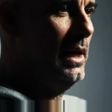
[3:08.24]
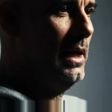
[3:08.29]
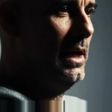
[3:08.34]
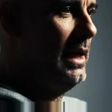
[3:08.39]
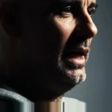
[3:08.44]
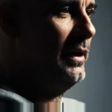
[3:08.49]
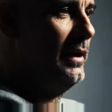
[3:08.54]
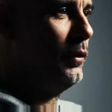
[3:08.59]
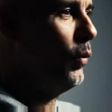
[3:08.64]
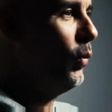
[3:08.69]

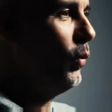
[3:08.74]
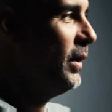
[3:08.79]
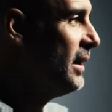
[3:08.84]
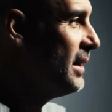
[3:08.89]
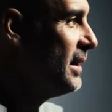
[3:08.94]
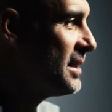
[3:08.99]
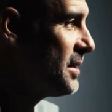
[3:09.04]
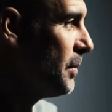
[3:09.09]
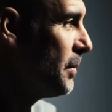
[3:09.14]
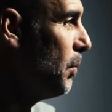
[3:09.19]
and I don't
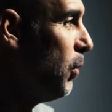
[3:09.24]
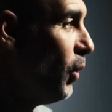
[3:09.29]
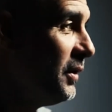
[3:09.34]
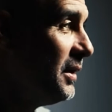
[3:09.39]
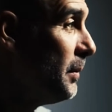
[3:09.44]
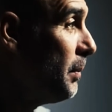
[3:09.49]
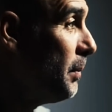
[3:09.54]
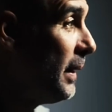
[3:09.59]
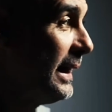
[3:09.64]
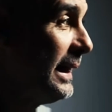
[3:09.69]
want to
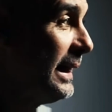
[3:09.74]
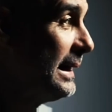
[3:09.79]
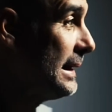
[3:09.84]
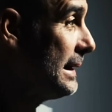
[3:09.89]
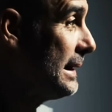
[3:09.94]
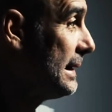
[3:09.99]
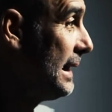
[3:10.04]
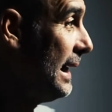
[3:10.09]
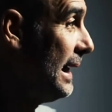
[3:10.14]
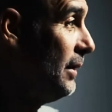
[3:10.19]
disappoint the
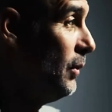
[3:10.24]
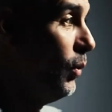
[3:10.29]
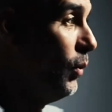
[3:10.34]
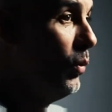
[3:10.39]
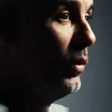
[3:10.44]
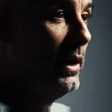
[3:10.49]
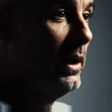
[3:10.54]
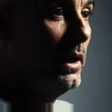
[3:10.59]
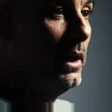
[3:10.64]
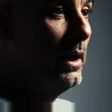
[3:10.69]
players. I
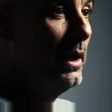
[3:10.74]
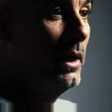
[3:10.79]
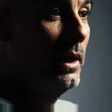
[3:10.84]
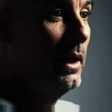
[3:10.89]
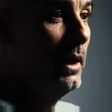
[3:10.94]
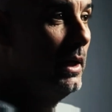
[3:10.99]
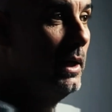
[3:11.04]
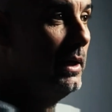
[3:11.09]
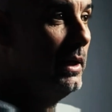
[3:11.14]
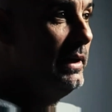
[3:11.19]
don't want to
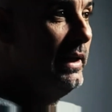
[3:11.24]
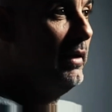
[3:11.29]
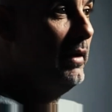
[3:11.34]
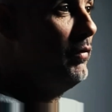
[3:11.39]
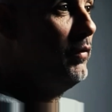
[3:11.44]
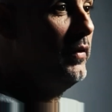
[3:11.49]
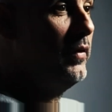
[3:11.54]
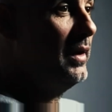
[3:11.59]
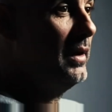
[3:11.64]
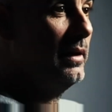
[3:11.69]

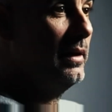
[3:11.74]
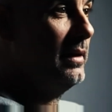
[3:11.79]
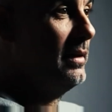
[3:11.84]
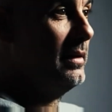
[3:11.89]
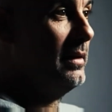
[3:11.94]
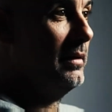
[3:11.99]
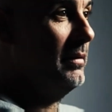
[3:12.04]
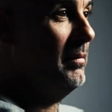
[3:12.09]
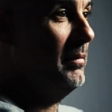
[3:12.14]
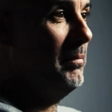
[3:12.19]
they feel
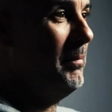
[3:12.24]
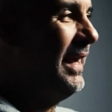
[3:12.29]
uh,